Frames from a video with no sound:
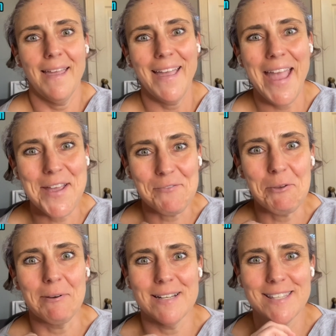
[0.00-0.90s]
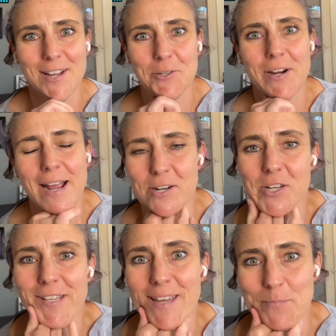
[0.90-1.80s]
Hey everyone, it's Dr.
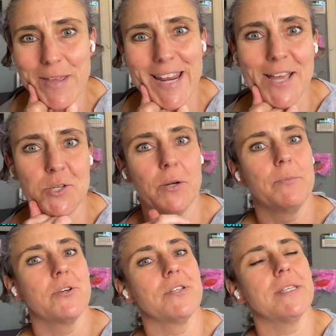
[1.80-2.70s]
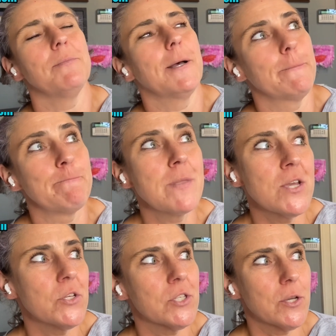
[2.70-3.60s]
Ashley, pediatric emergency mom.
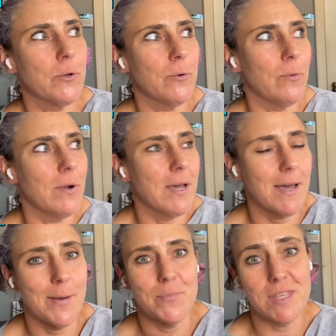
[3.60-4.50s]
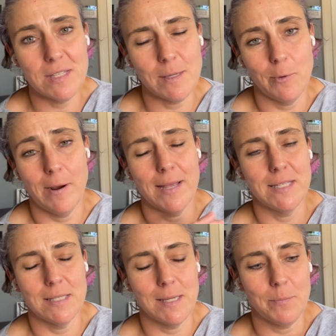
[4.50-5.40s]
So this summer I
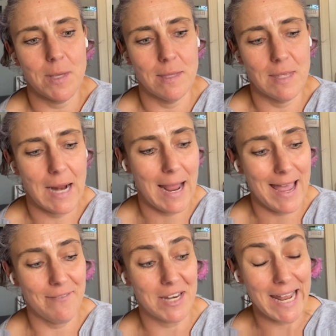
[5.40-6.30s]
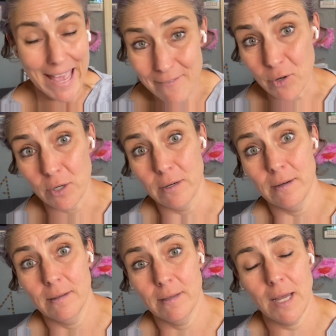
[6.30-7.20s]
did something that I haven't ever
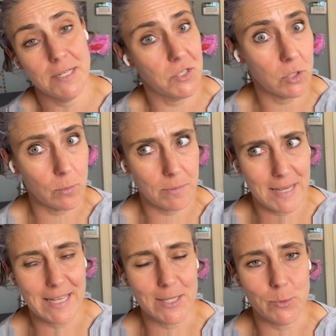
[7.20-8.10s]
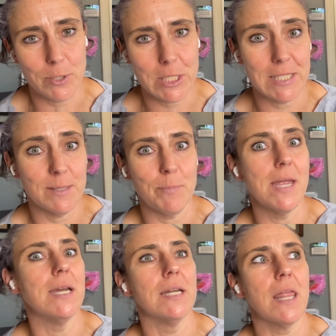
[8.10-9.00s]
gotten to do with my kids, which is
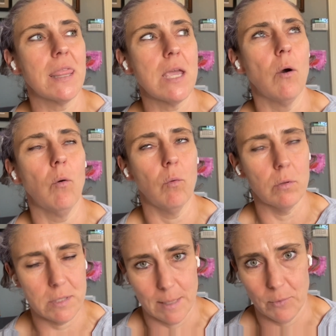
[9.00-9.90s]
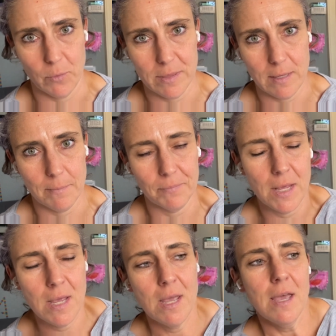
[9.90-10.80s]
spend the whole summer with them.
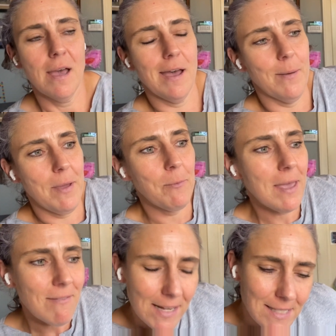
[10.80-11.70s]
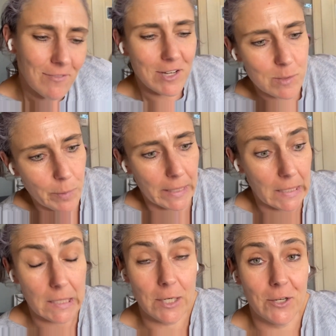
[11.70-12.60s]
And we have activities
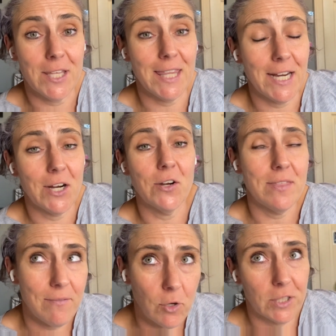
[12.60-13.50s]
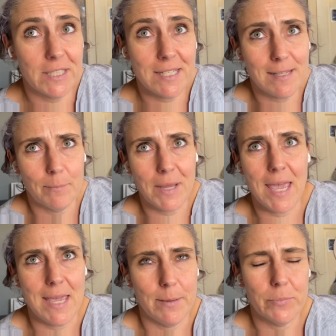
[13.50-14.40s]
planned here and there, and they've gone to some
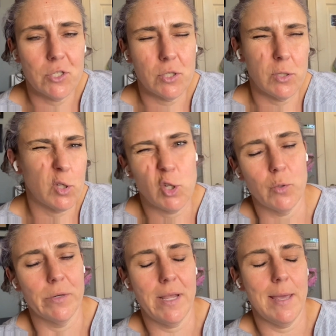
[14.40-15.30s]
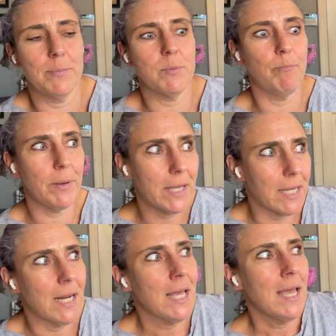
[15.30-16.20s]
camps, just short camps.
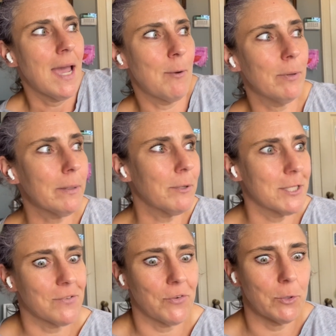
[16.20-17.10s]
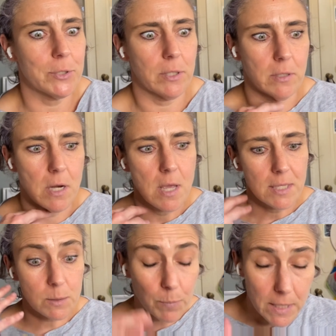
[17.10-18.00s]
But I really wanted to focus on
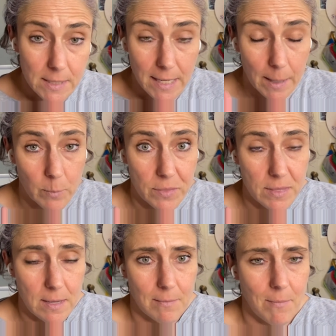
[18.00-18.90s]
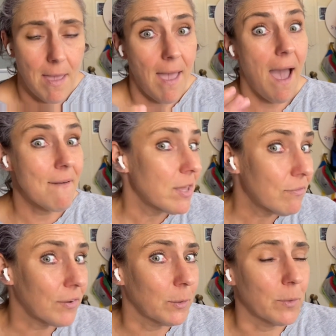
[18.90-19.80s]
spending time with them, having
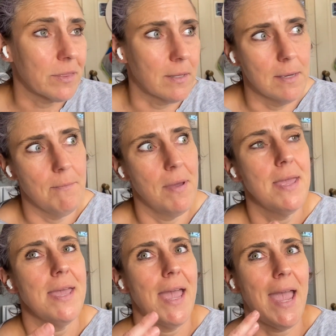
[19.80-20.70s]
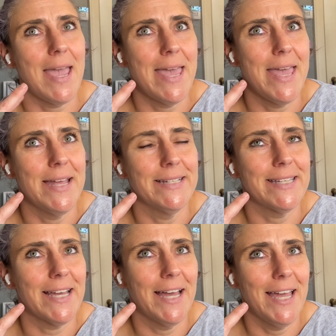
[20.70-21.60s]
fun with them, and
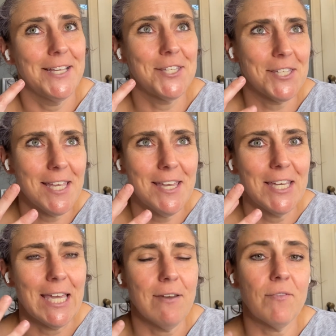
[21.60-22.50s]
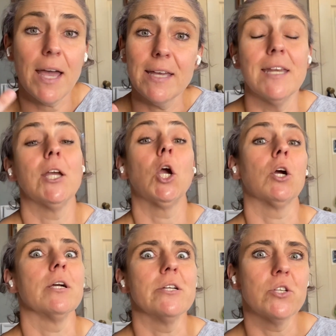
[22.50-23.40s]
seeing if I can
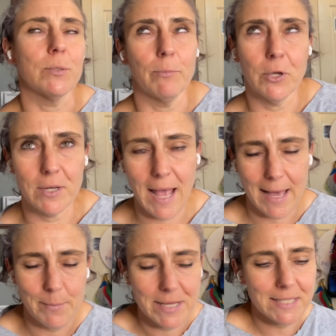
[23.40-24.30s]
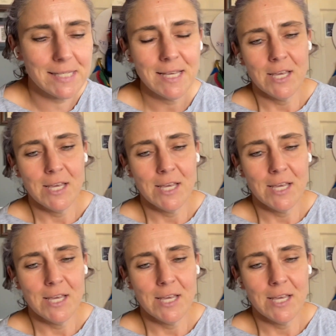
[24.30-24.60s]
encourage some good habits.